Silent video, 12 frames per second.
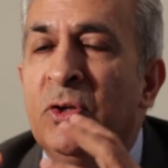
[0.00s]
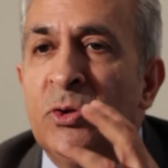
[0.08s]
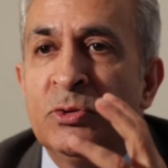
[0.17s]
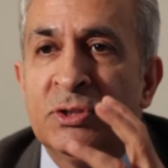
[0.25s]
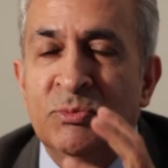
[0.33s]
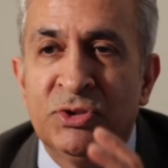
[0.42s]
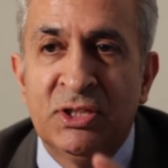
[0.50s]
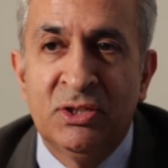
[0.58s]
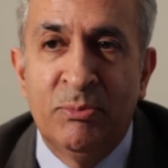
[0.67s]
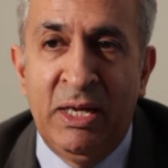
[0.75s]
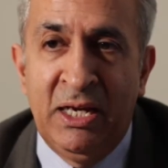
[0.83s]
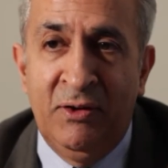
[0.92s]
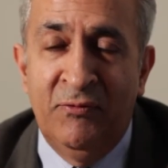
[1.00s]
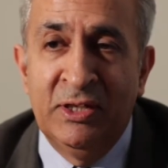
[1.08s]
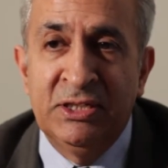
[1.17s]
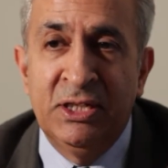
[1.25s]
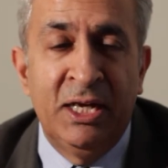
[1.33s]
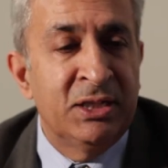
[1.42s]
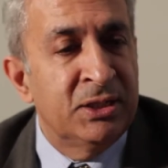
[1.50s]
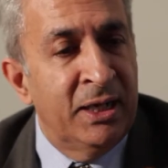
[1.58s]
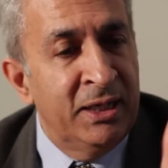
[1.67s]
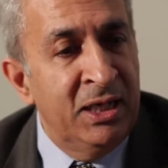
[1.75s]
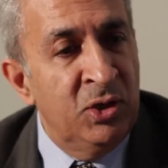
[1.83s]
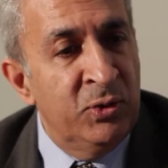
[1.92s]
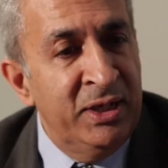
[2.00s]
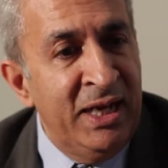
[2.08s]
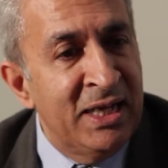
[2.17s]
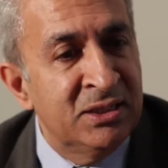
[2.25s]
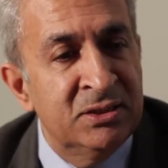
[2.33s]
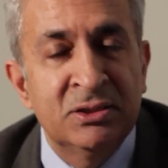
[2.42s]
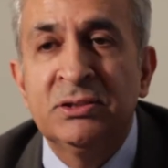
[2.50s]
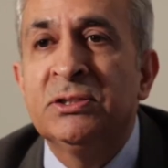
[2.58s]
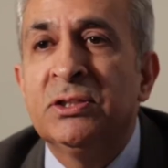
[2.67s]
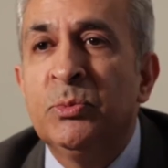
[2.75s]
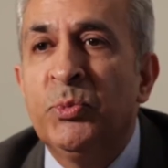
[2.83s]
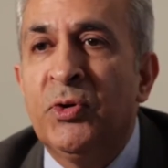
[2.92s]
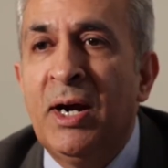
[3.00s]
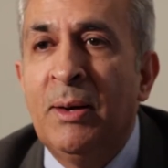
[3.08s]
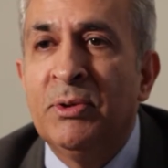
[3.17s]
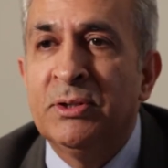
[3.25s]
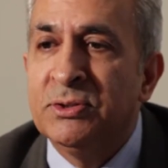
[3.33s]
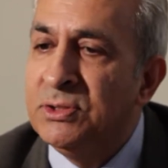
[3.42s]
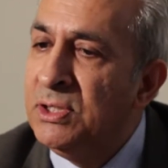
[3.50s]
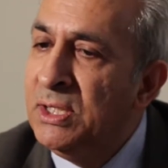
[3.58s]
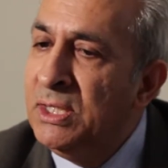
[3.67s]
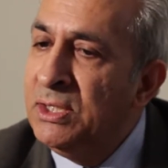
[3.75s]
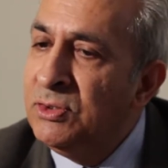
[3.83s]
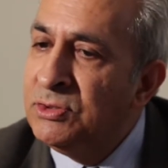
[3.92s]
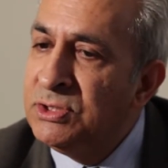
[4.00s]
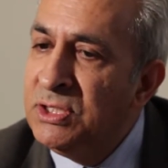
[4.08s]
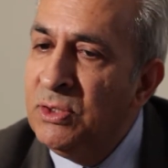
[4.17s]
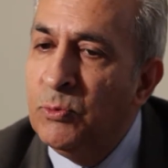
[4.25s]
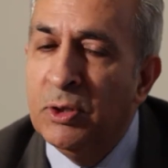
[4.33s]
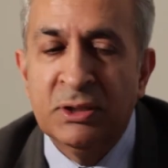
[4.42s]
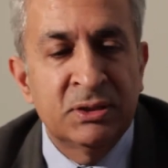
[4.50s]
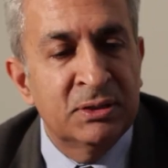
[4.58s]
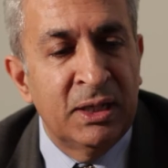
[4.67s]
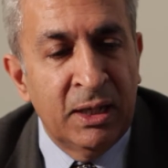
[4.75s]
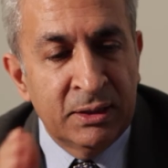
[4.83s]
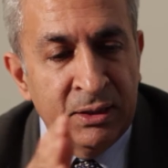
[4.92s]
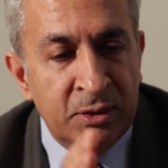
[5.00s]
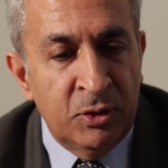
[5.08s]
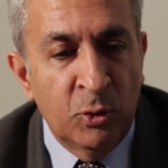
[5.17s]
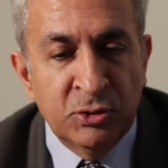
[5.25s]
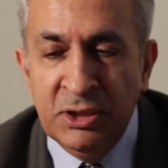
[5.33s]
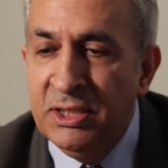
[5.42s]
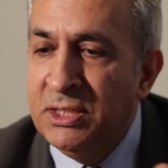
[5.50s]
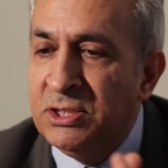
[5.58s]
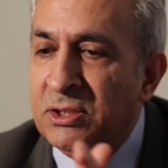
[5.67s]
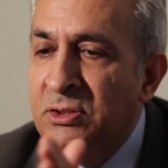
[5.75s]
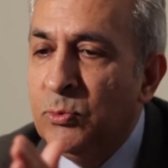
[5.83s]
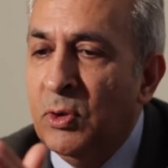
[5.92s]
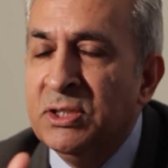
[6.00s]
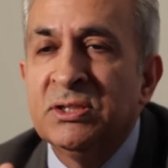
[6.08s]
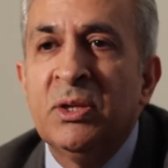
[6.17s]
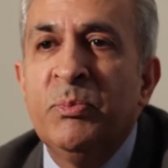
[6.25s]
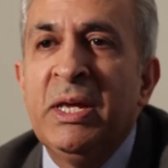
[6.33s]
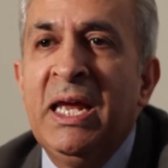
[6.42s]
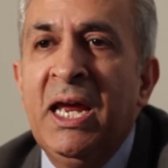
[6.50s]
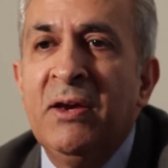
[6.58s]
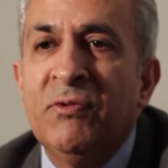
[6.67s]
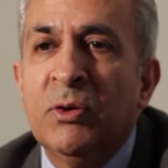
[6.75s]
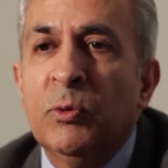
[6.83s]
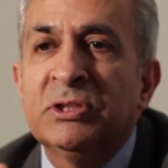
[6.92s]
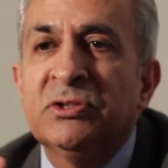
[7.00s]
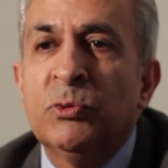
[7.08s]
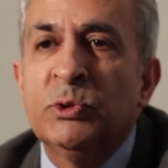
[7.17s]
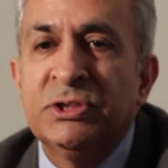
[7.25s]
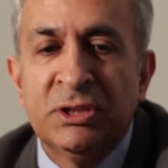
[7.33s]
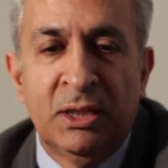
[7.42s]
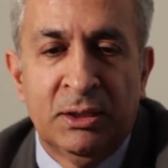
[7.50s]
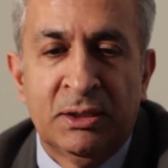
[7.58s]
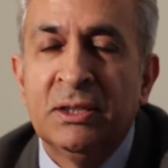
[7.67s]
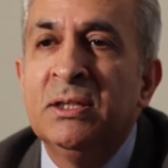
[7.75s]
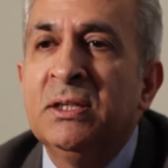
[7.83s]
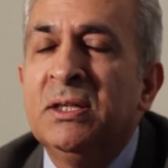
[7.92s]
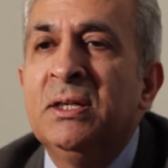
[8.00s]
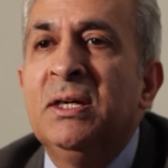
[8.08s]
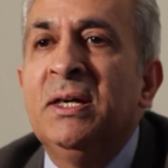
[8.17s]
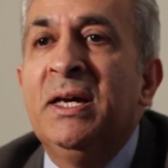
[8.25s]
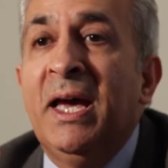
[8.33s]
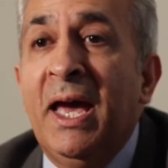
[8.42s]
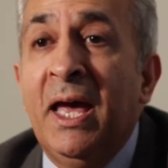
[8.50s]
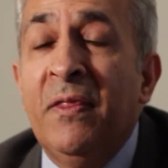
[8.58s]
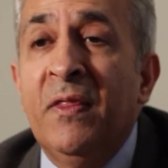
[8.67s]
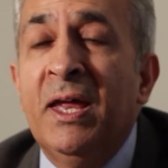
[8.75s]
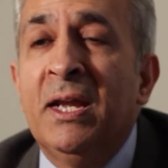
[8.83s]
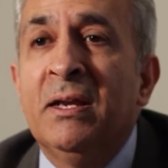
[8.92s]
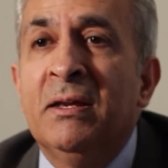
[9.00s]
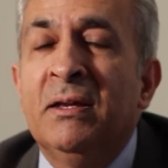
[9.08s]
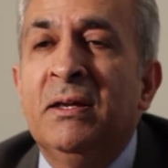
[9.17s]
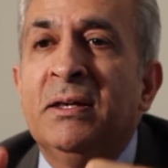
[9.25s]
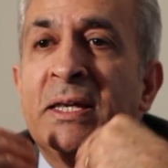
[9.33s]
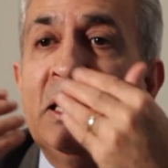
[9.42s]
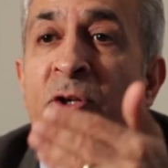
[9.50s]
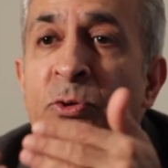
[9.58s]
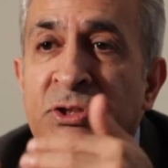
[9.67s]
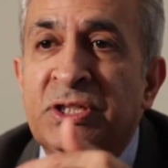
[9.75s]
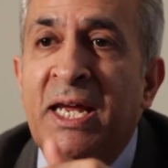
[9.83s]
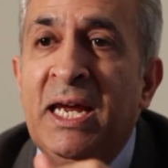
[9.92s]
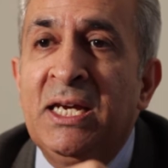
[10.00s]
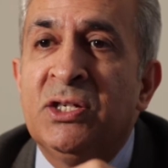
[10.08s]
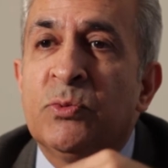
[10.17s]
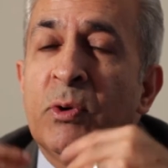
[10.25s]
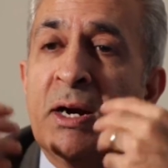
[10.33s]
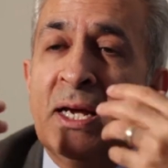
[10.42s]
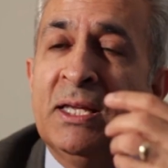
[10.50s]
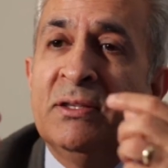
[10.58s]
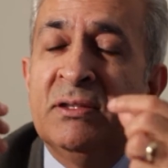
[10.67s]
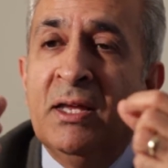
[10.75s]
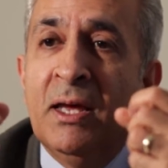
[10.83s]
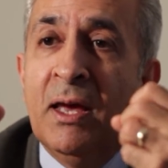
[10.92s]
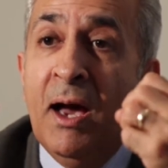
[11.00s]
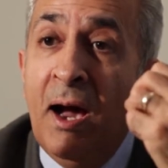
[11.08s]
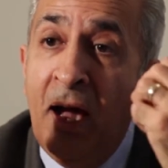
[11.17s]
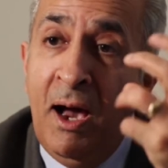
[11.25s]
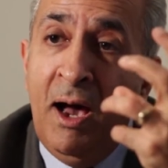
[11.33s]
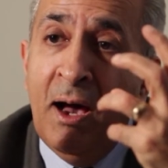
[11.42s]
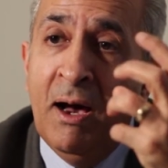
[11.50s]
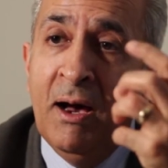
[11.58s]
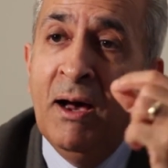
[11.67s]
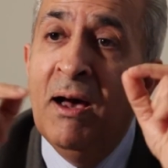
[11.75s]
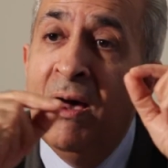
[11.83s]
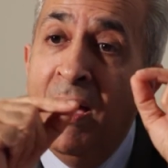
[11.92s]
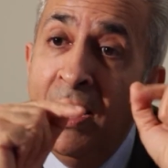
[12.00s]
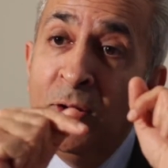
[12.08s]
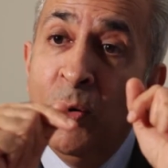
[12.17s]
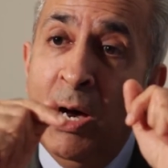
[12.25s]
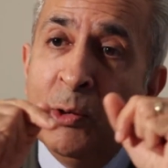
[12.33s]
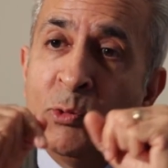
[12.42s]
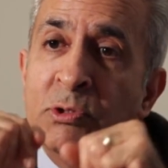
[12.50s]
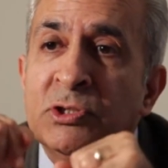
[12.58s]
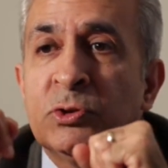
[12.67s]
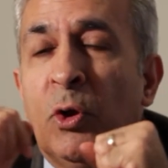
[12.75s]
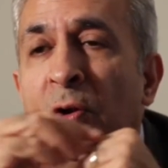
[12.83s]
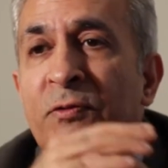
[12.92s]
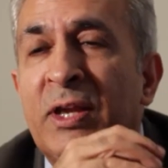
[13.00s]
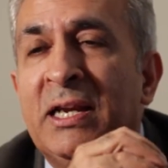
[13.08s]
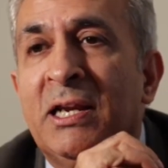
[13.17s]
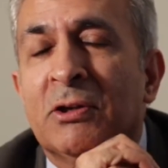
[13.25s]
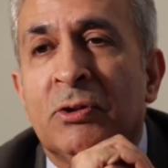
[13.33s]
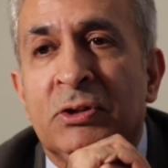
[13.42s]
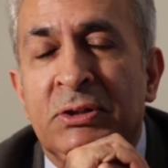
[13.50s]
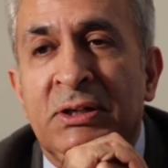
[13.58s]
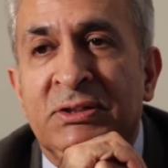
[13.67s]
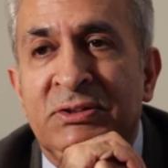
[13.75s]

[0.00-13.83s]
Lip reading: to do some systematic investigation. I need to test certain parameters to see what, under those conditions, what is the behavior, what's the result, and then get to a stage where I can say, aha, I know how to resolve that technological